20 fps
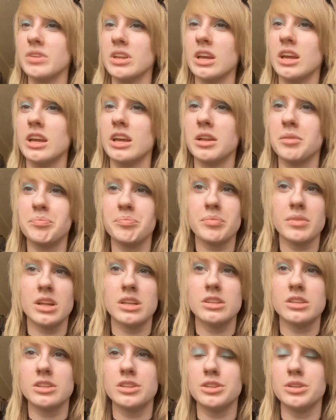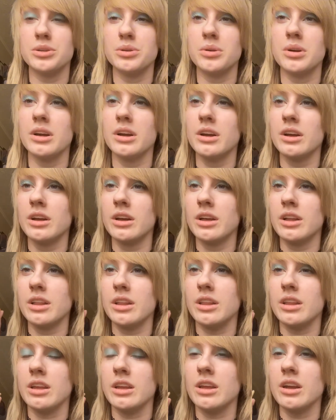And let's do
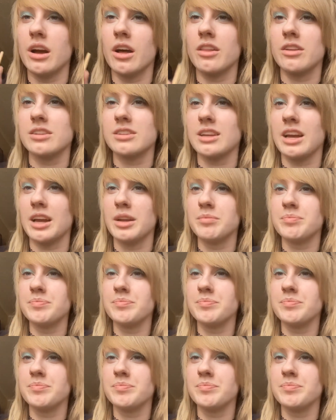the other side.